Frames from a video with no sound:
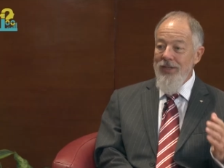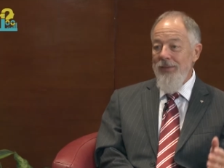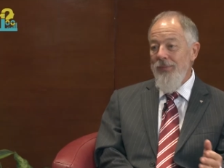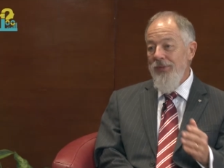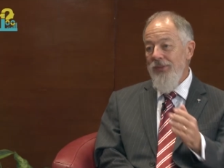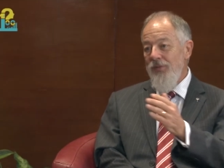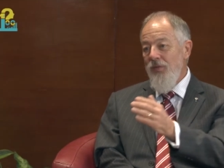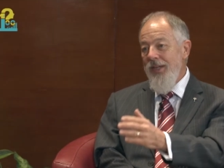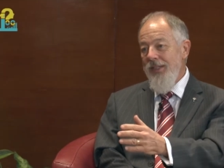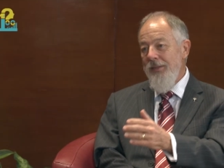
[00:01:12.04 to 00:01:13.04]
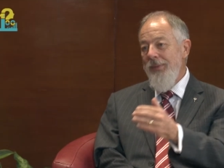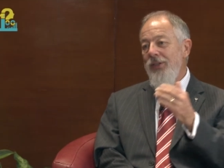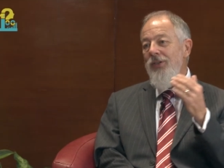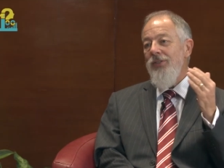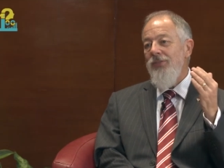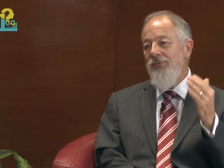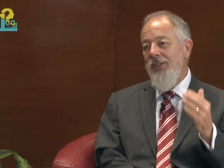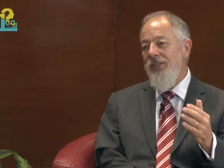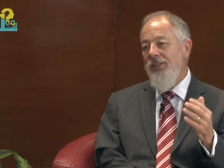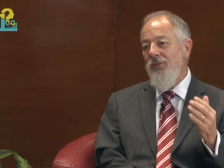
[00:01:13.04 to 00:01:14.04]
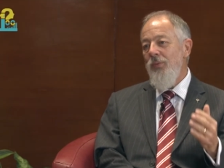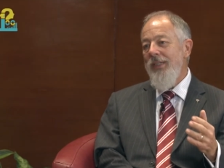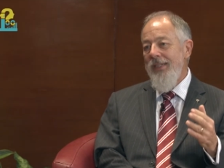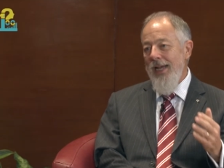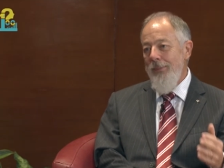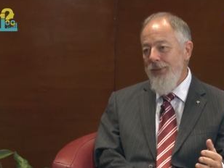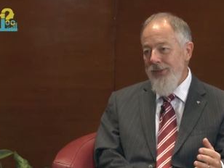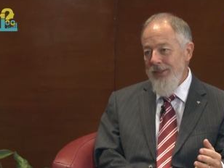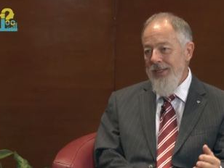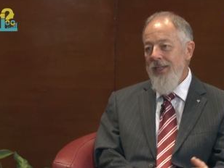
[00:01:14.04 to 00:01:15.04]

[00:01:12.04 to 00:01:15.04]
up to fail because risks will happen.